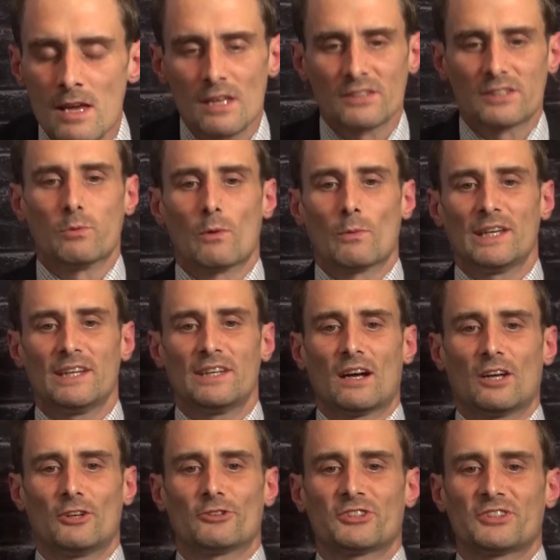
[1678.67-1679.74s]
See, what we need to
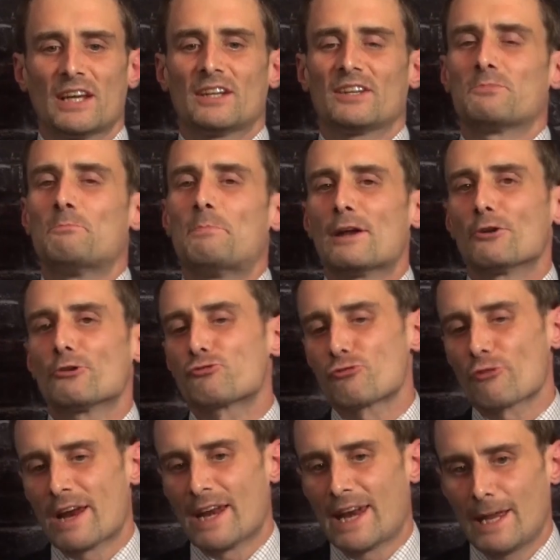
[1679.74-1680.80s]
understand is better
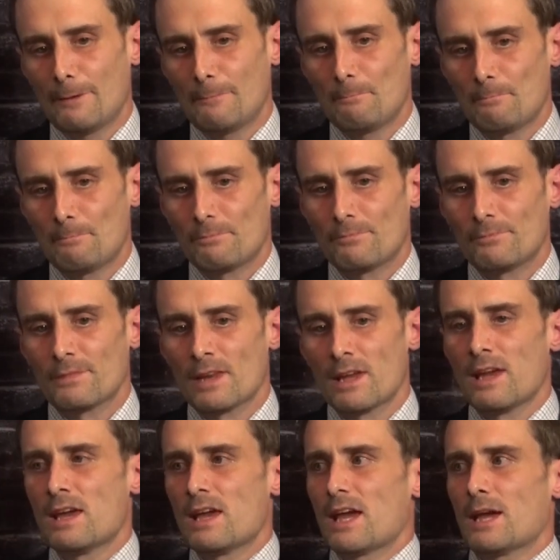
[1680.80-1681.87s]
training
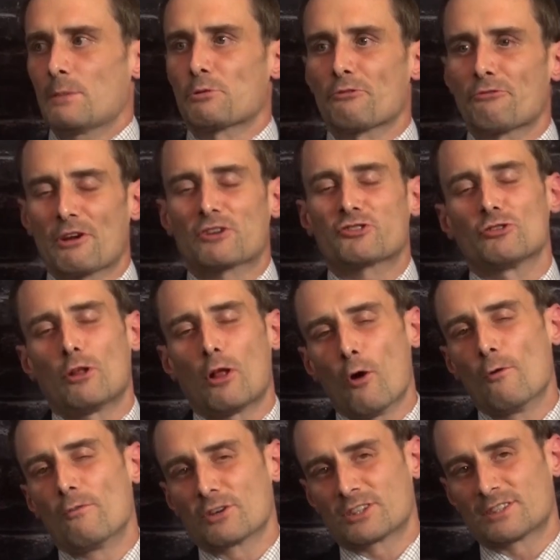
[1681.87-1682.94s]
and professional
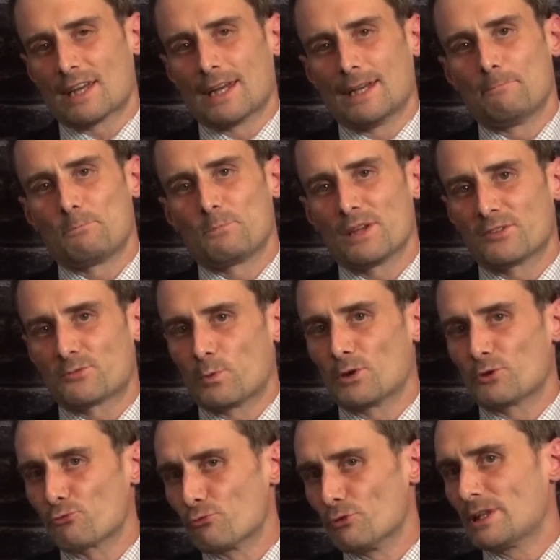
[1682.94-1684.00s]
oversight is what
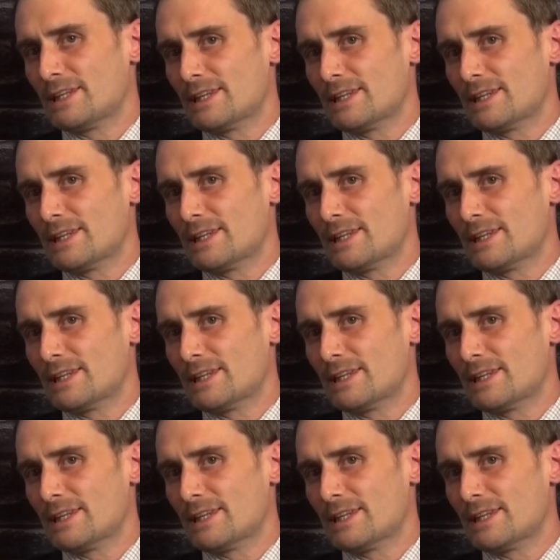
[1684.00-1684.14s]
is really